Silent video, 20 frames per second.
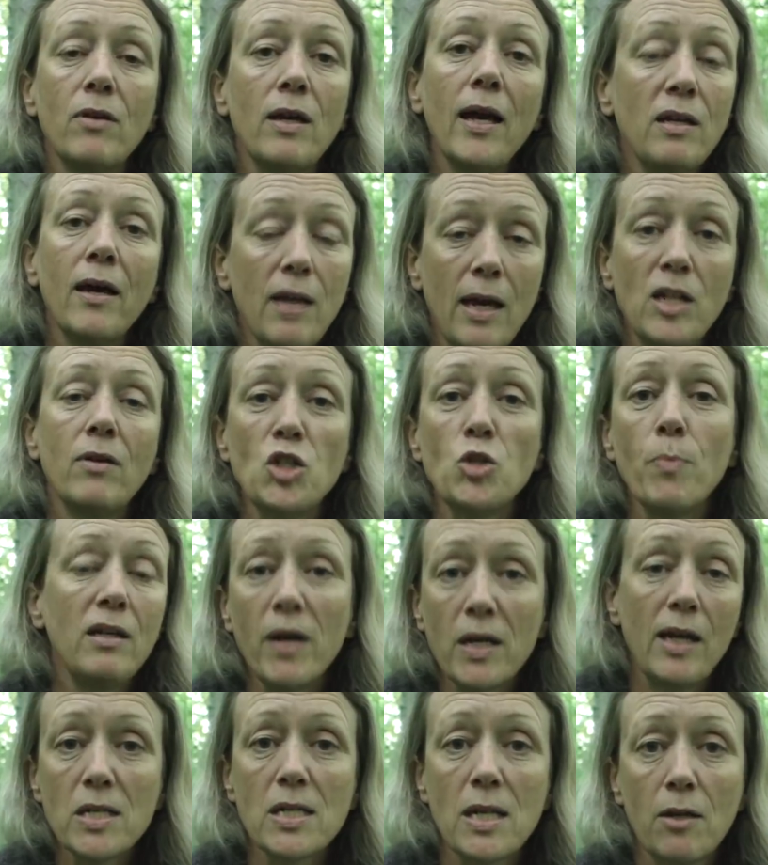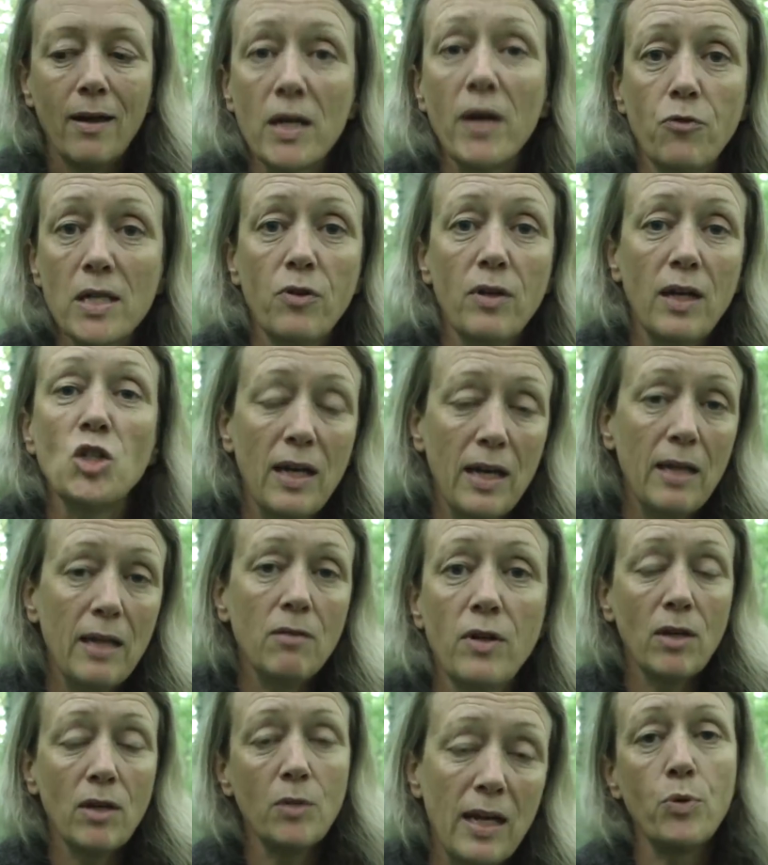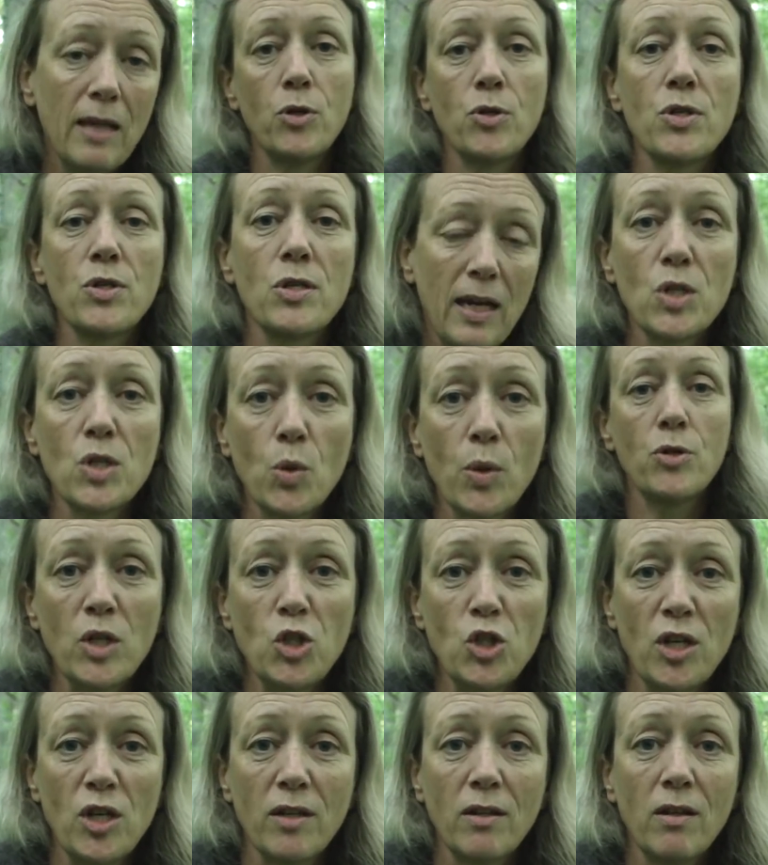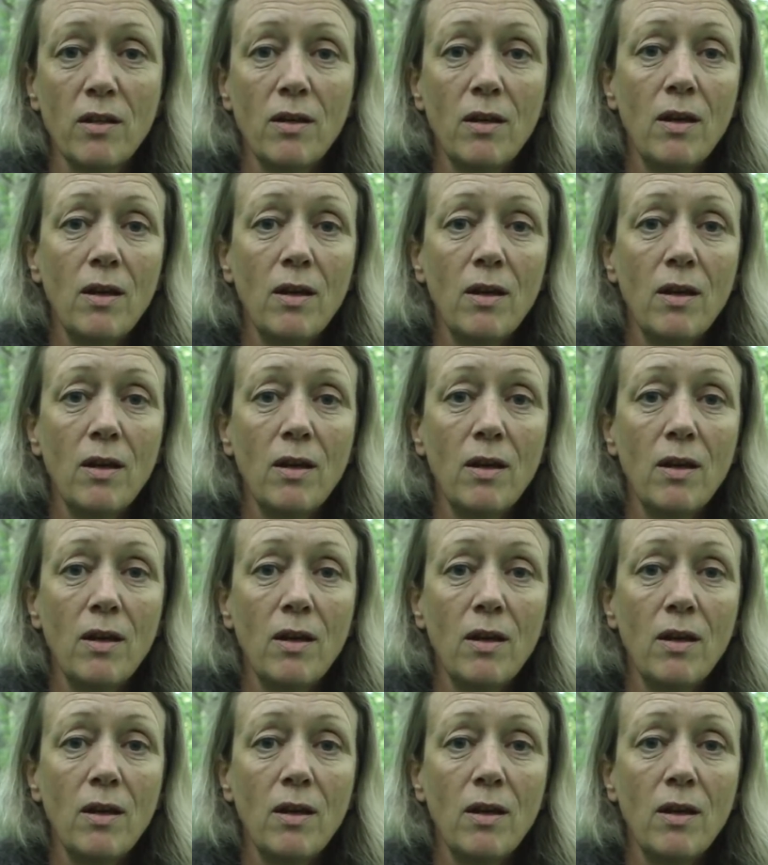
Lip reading: engaged myself in that person's question